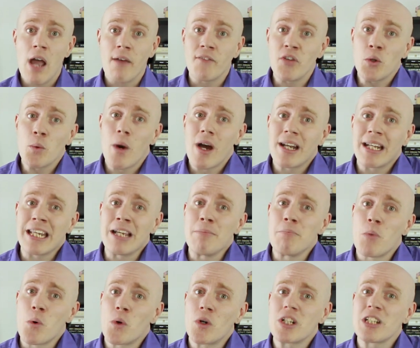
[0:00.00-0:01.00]
If you want to get
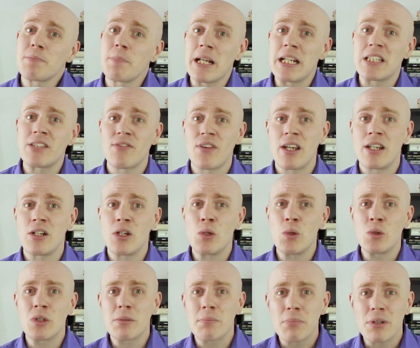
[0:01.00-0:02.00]
more Space Fan
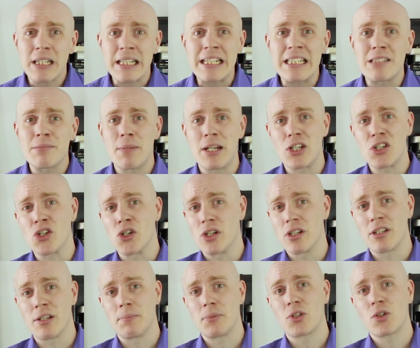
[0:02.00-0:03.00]
News, please make sure
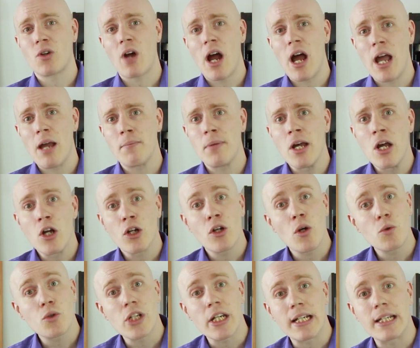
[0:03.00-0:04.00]
to subscribe,
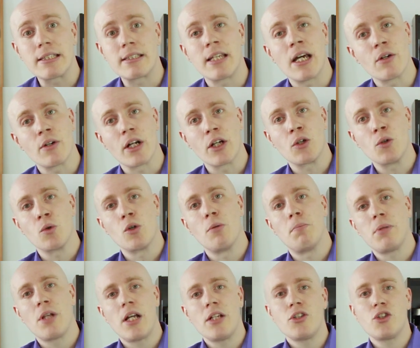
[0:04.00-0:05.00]
go check us out on Google
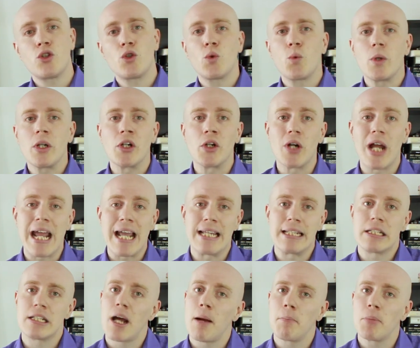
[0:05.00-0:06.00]
plus, Twitter,
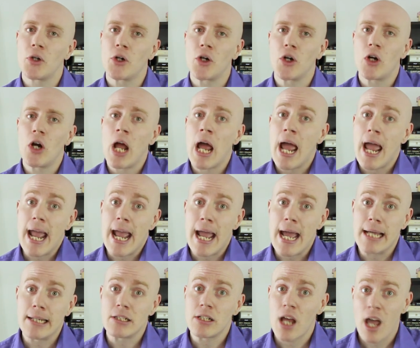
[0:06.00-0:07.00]
and Tumblr,
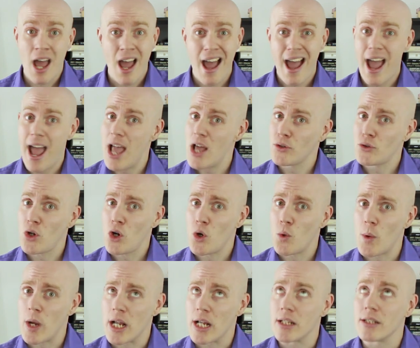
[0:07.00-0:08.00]
and as
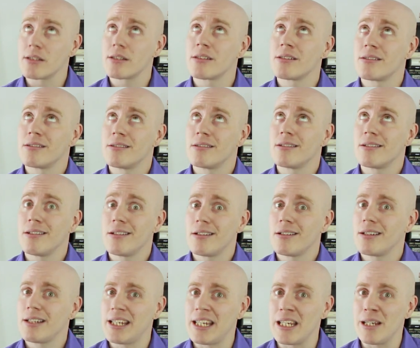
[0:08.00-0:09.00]
always,
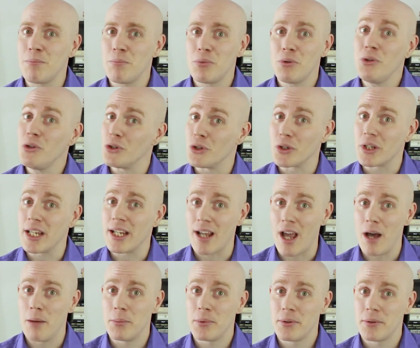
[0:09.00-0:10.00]
keep looking
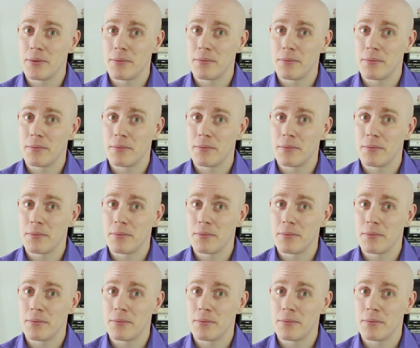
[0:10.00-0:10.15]
up.